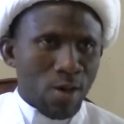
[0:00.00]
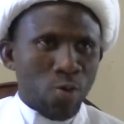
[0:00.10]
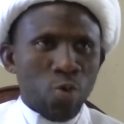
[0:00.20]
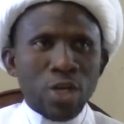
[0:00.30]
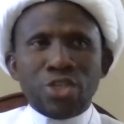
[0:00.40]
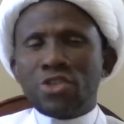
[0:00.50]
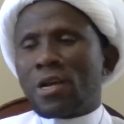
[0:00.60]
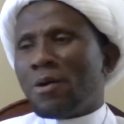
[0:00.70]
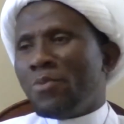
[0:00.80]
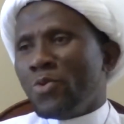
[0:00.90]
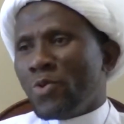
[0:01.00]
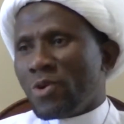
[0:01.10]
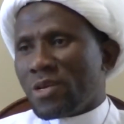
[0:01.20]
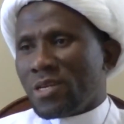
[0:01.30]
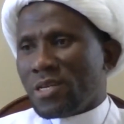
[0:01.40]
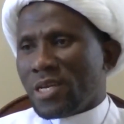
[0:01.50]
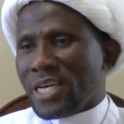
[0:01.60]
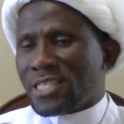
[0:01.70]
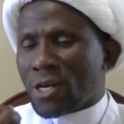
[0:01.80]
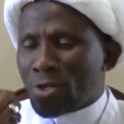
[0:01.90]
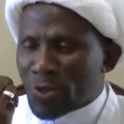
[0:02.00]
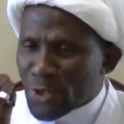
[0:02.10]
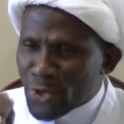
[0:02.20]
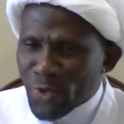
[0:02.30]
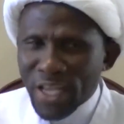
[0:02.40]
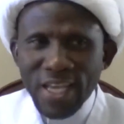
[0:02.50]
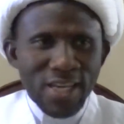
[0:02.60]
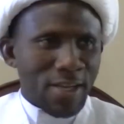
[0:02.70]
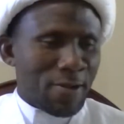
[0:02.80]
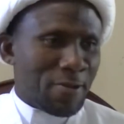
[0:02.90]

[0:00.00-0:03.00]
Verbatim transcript: Washrabu. I say also drink.